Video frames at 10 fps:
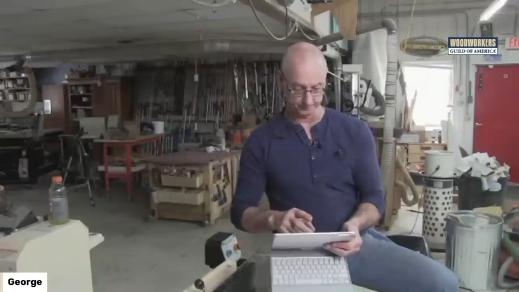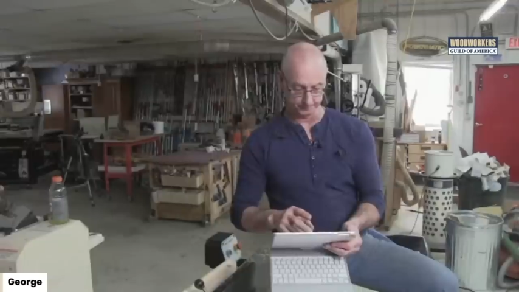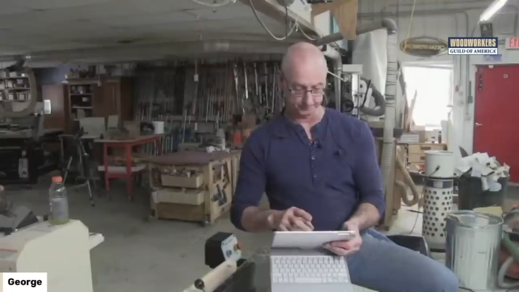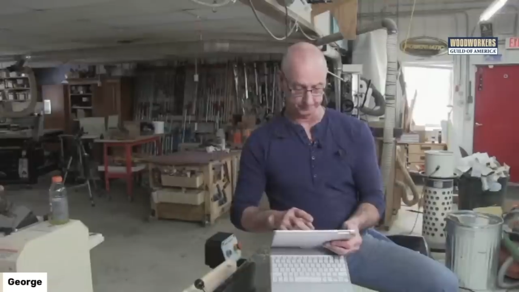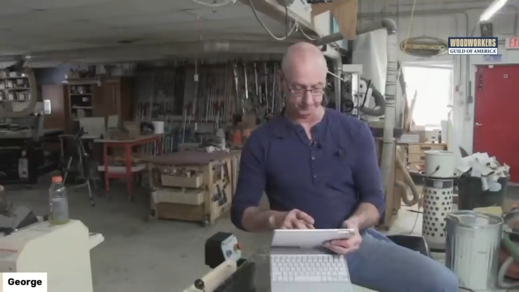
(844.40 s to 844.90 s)

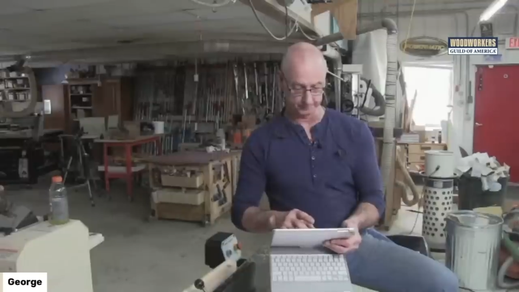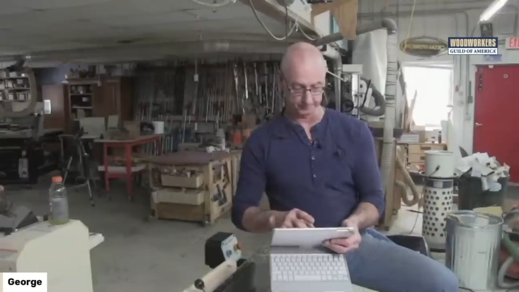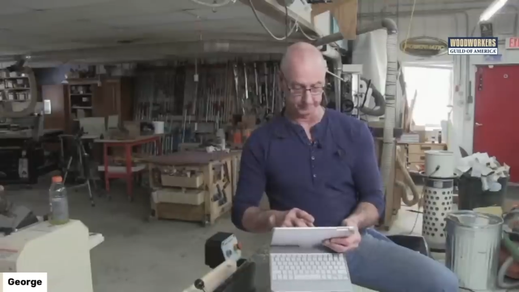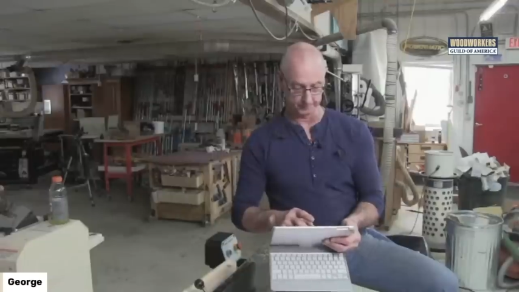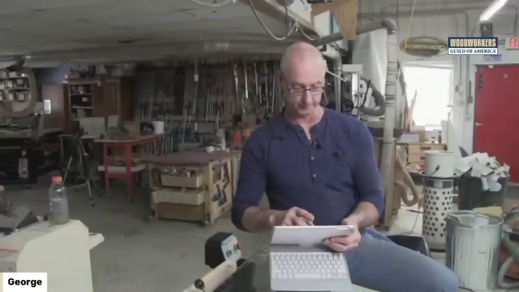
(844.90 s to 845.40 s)

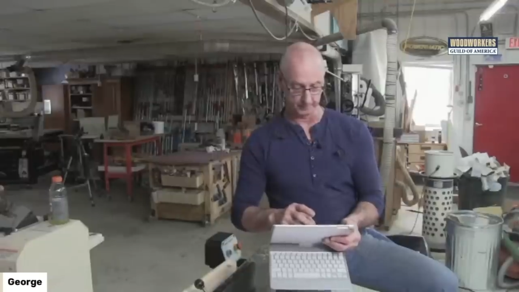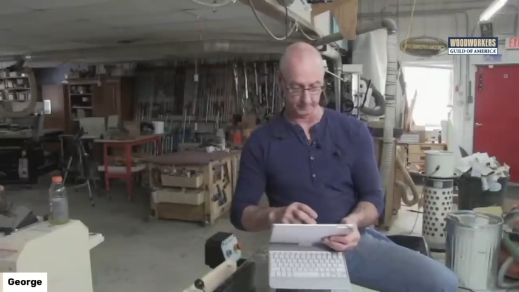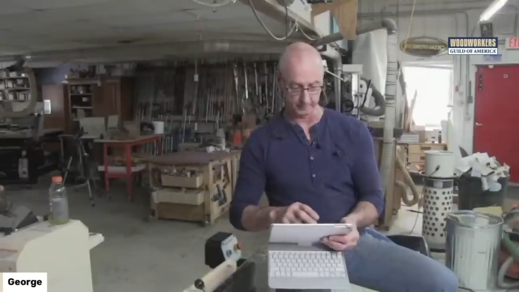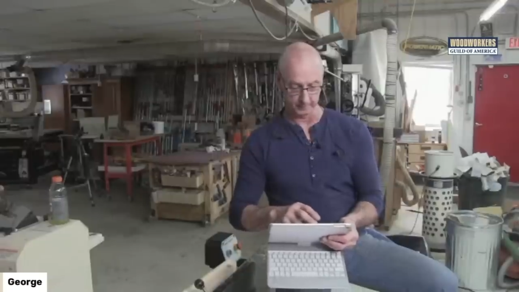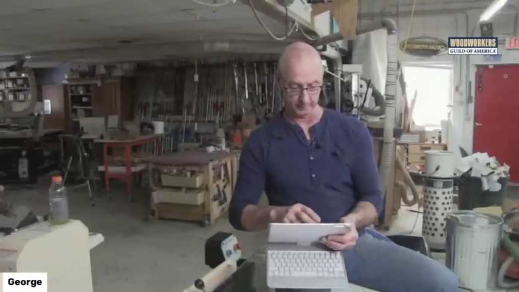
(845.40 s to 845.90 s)

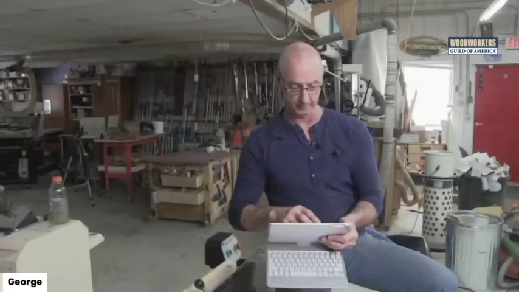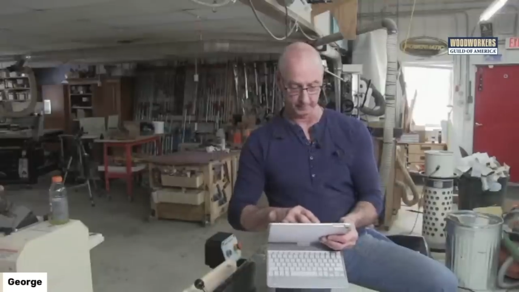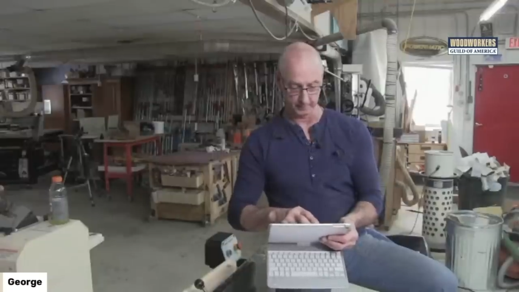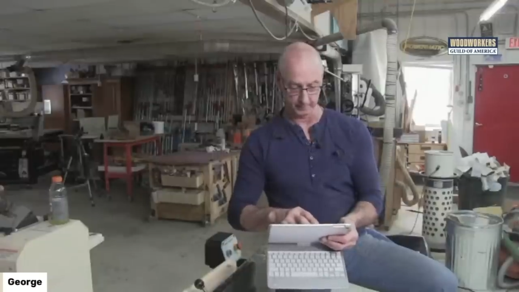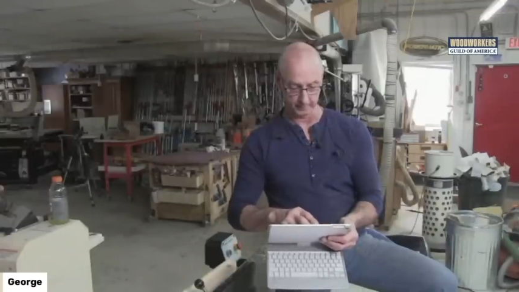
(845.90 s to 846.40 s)

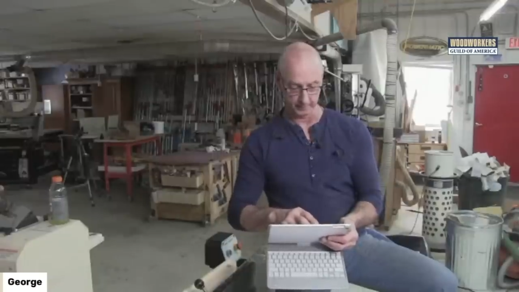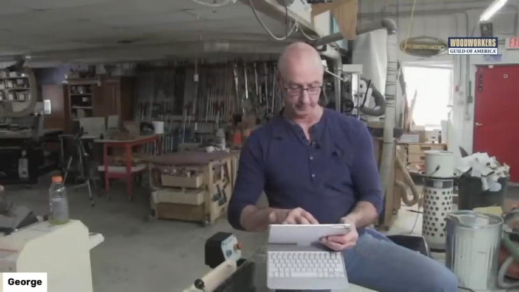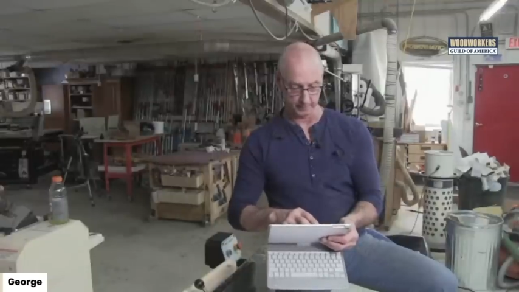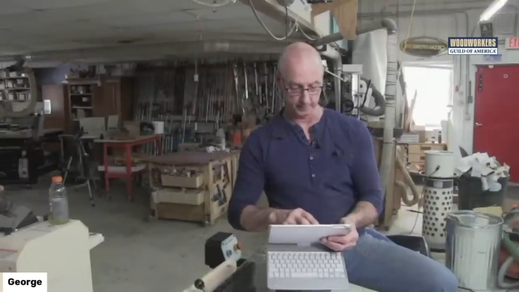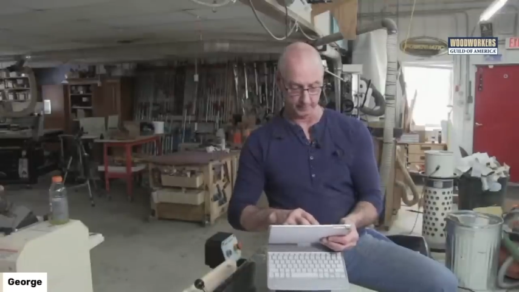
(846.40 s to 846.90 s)

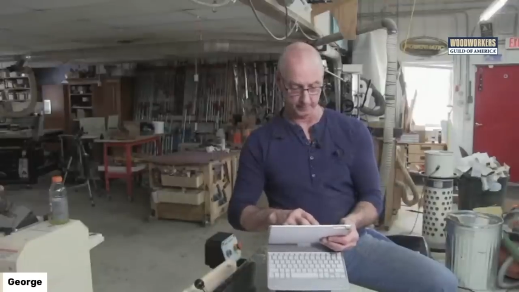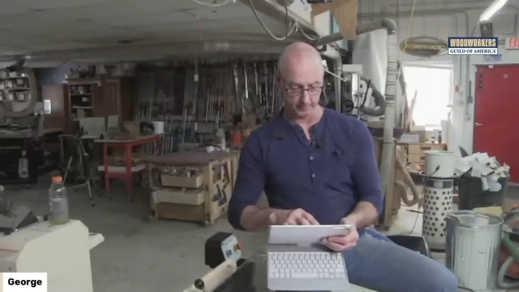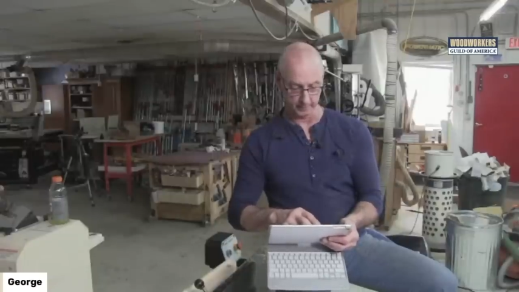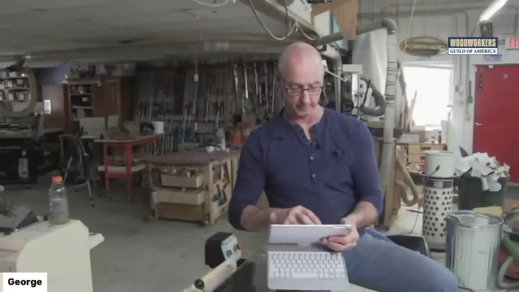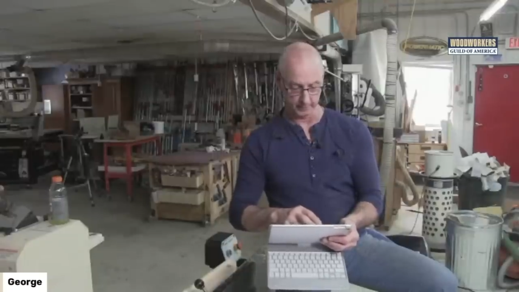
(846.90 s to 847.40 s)

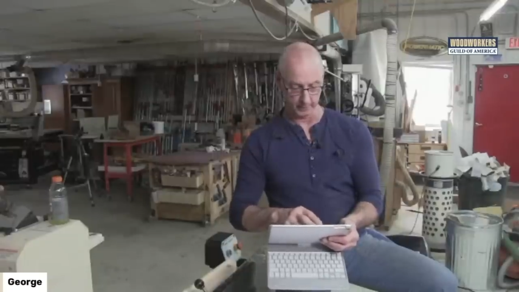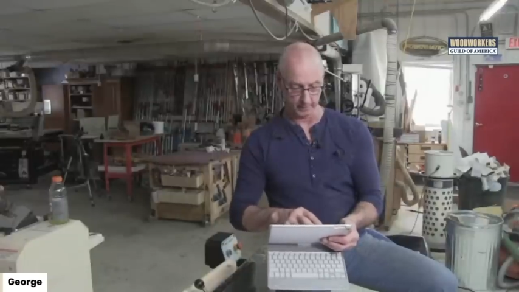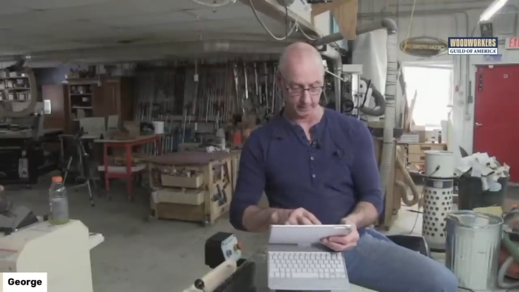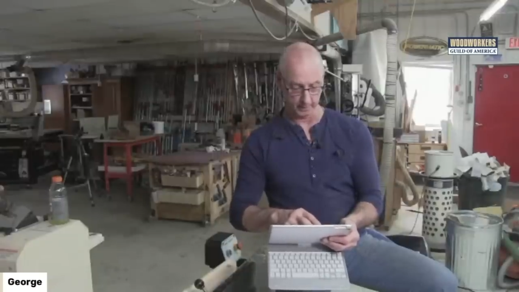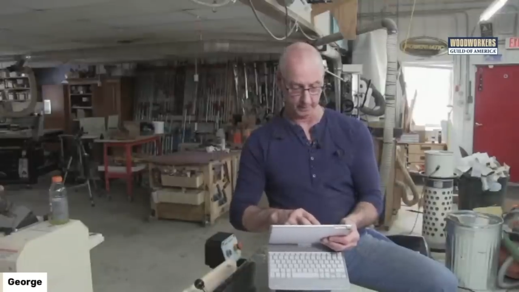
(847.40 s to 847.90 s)

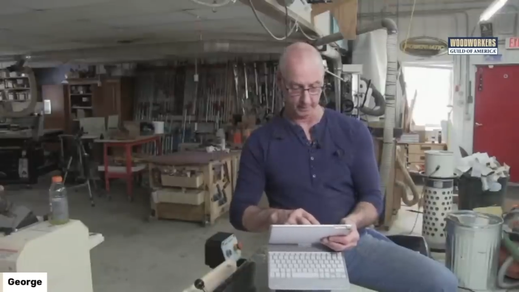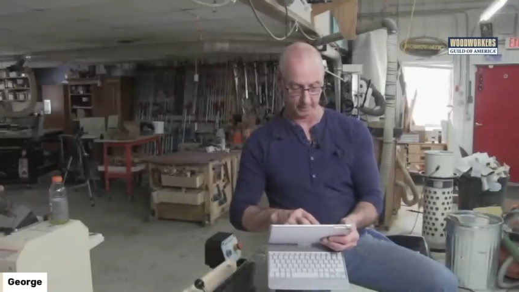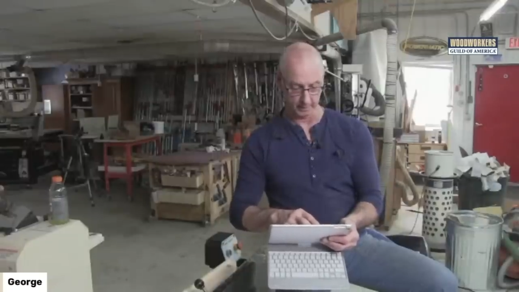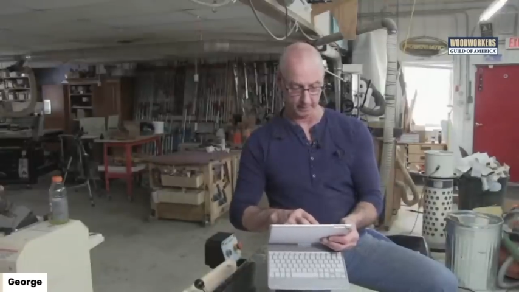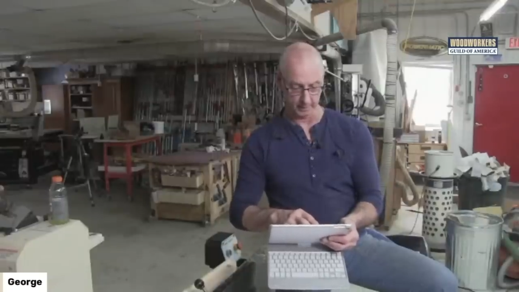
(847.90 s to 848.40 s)

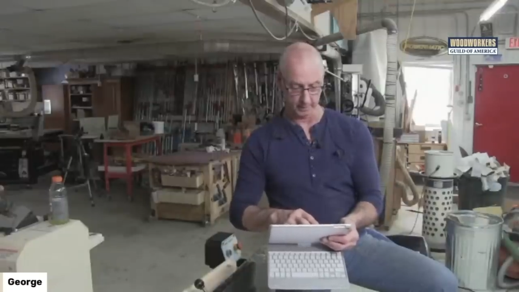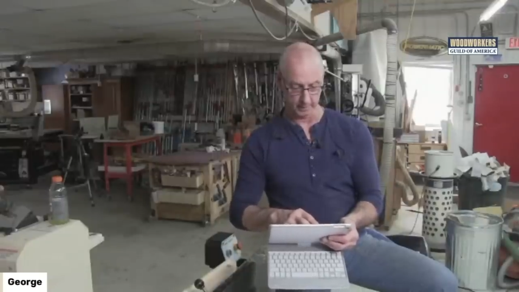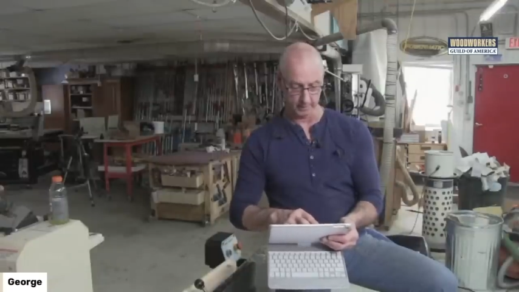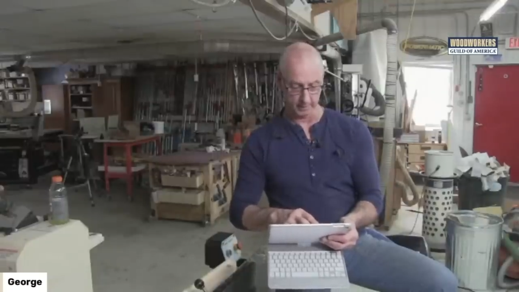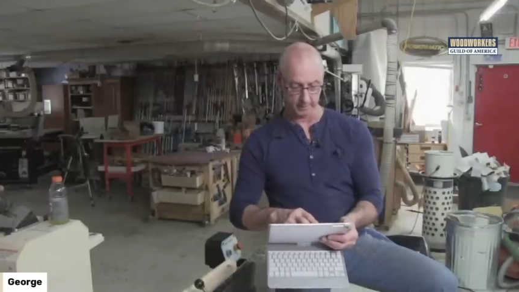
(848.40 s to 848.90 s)

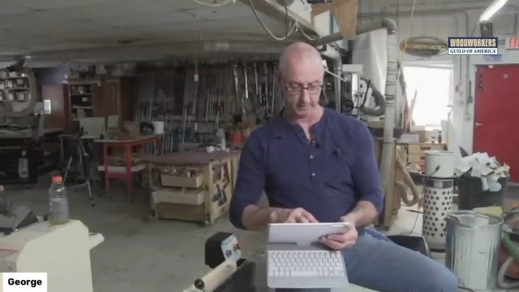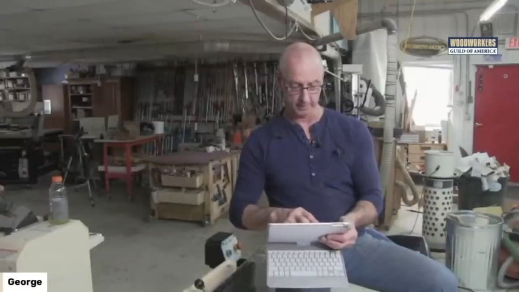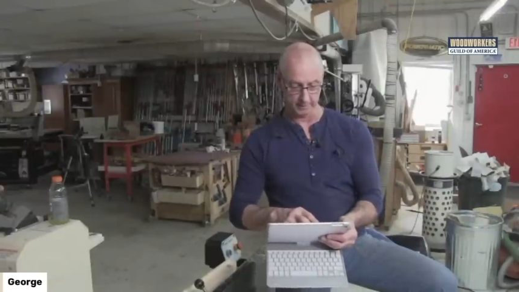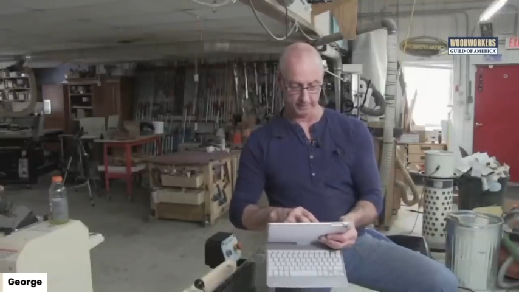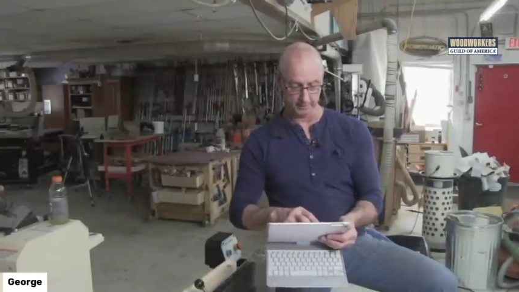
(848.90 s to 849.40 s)

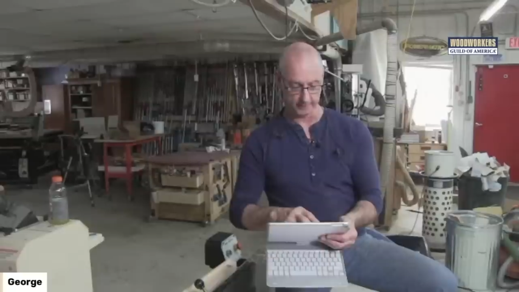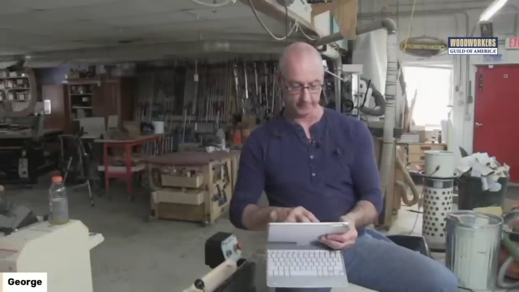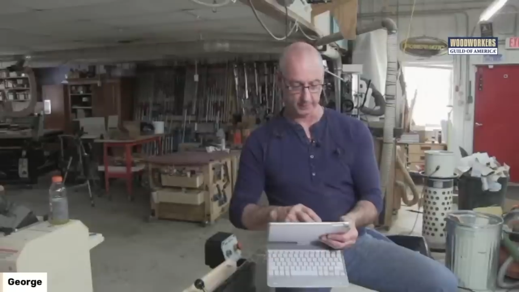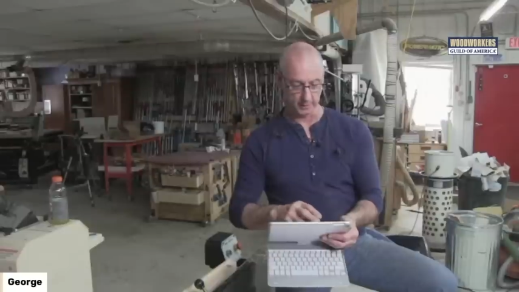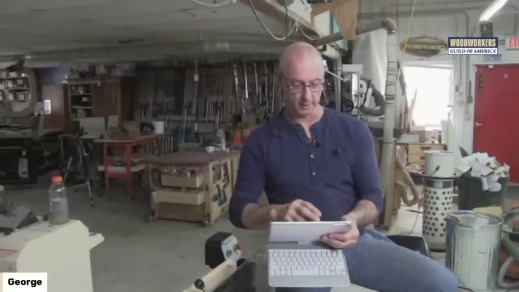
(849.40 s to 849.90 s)
Nothing is said.